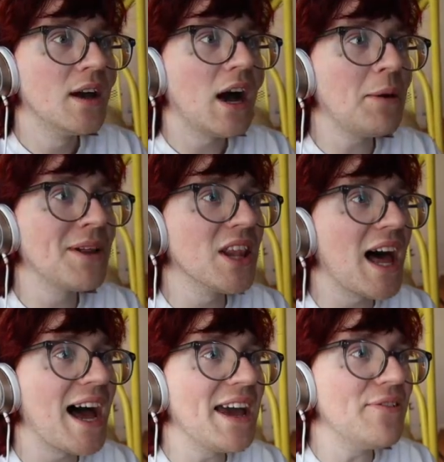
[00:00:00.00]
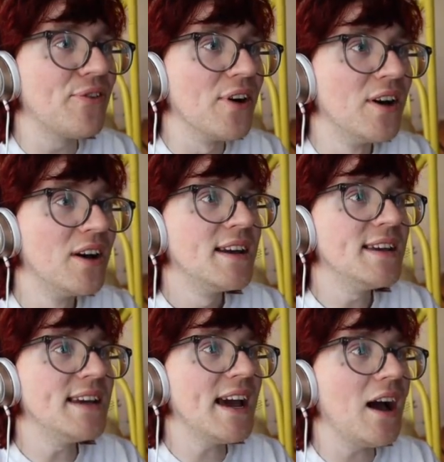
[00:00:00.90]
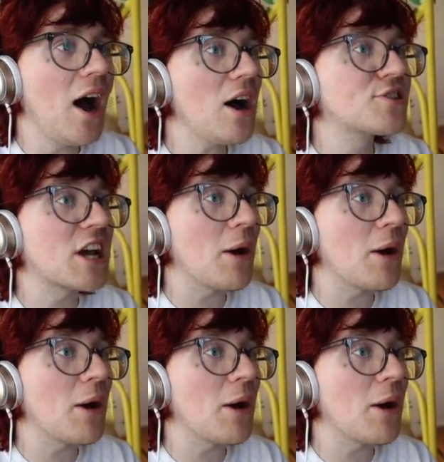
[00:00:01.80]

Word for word: I'm alive? Hey. Yeah. Oh, it's oh,